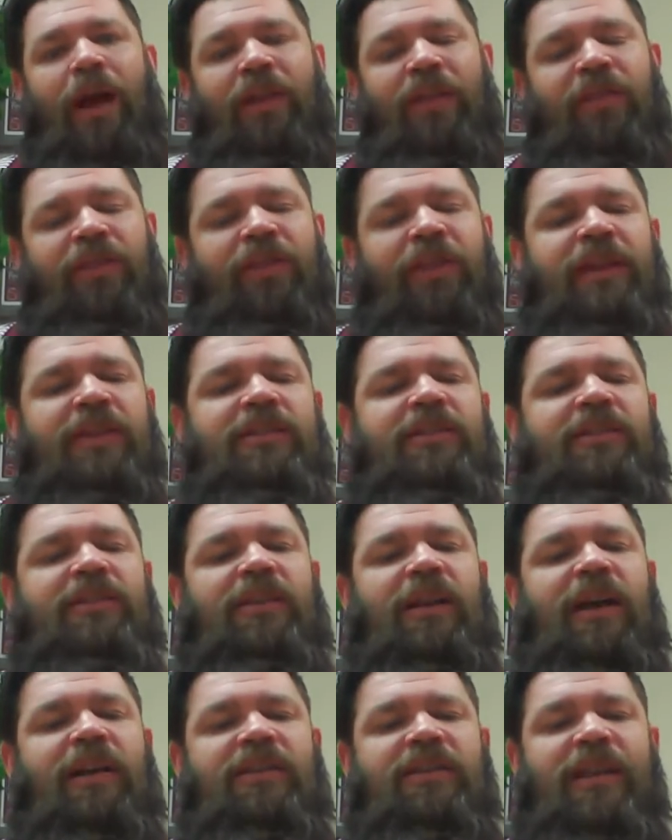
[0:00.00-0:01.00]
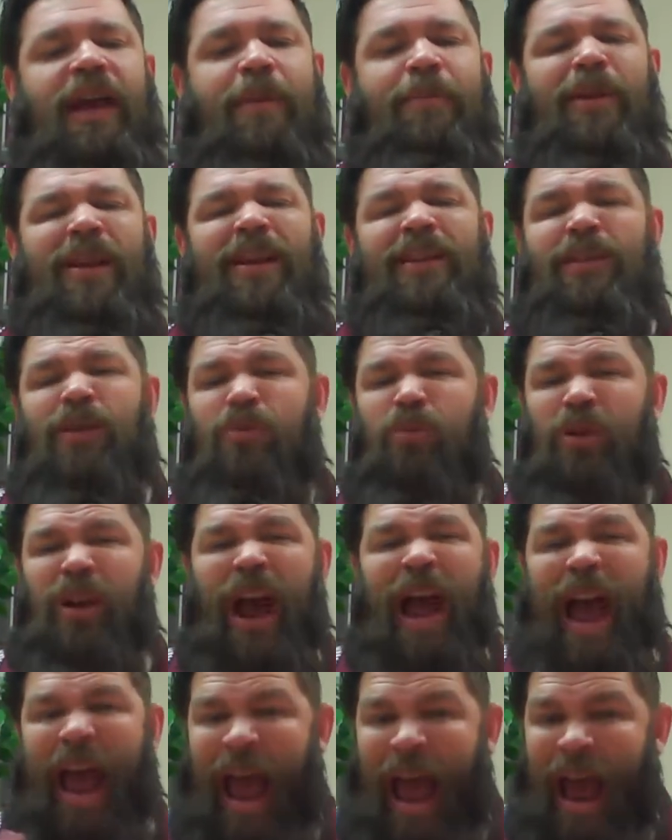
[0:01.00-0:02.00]
this assignment is, and we're
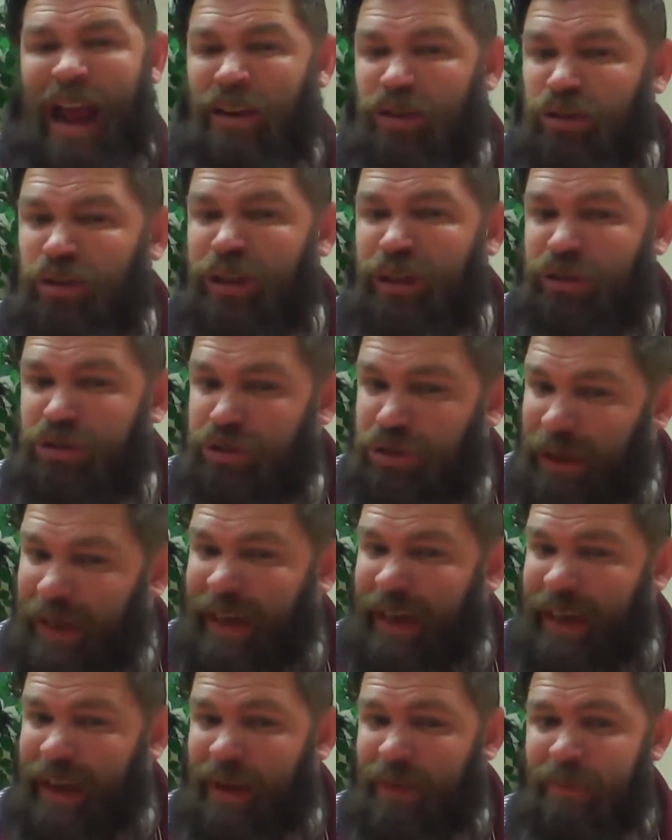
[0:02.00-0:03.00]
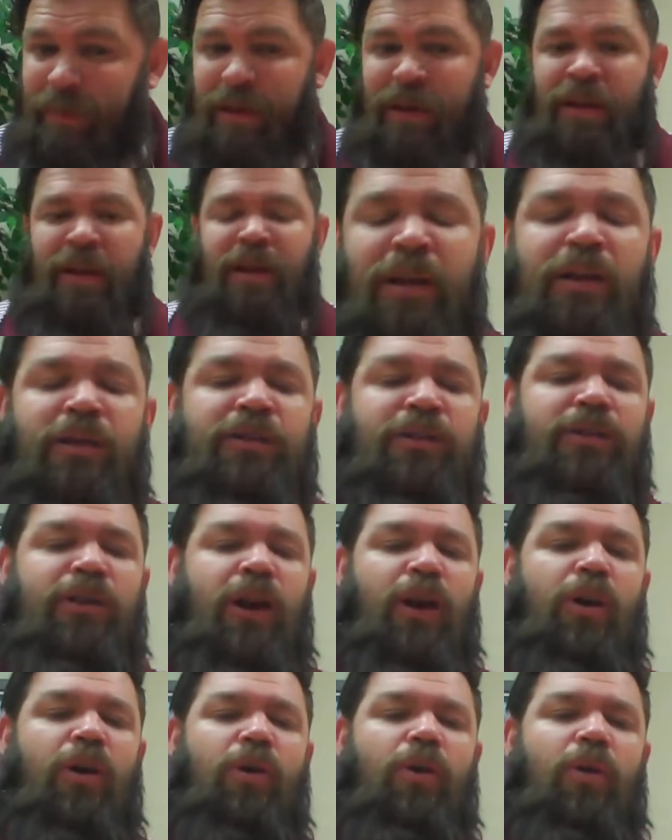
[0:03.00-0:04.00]
not actually treating them.
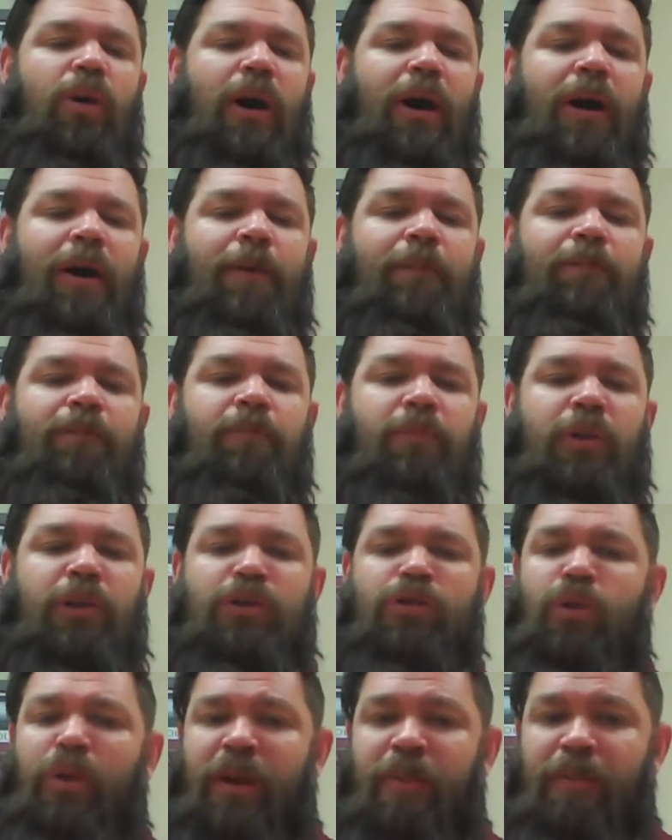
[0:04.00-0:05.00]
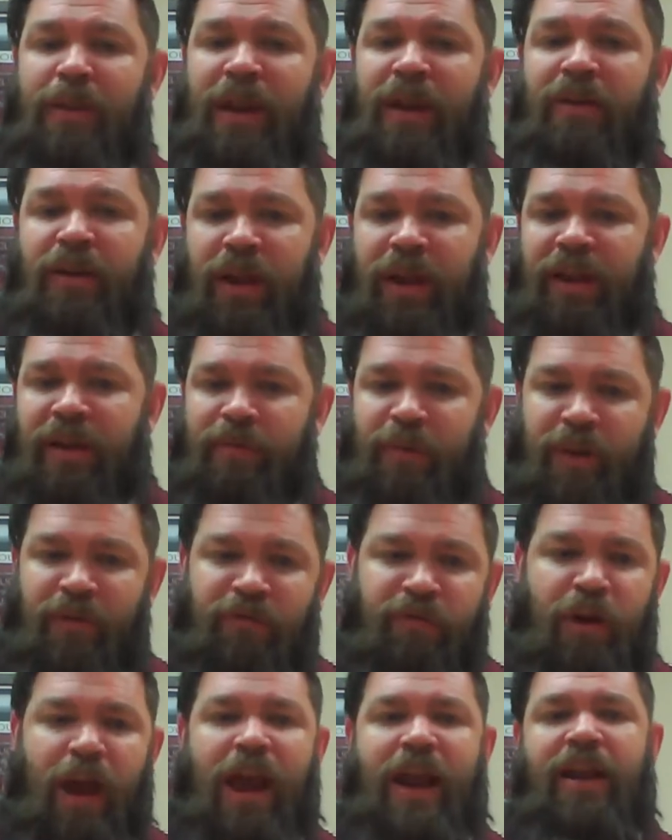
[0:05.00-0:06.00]
So it can be a
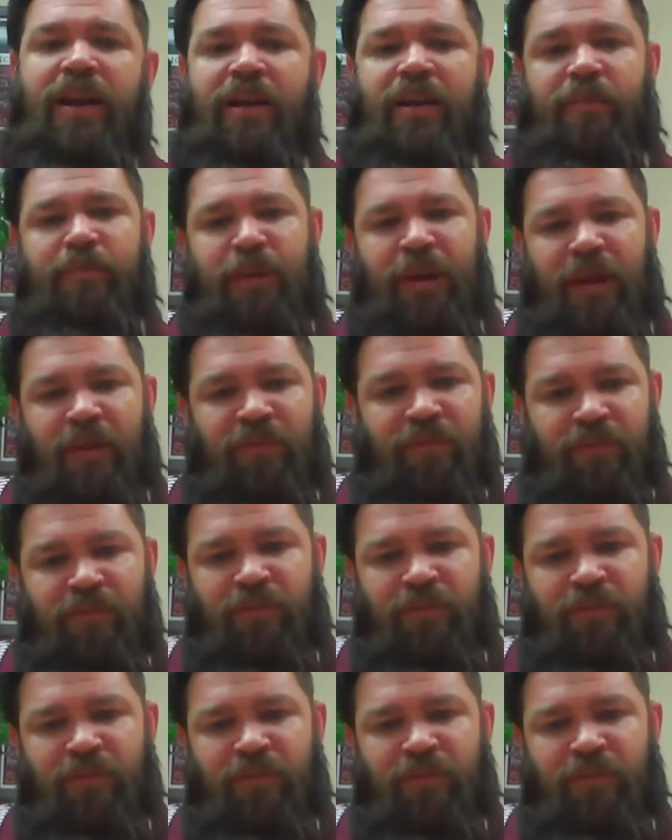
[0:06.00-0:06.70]
friend, it can be a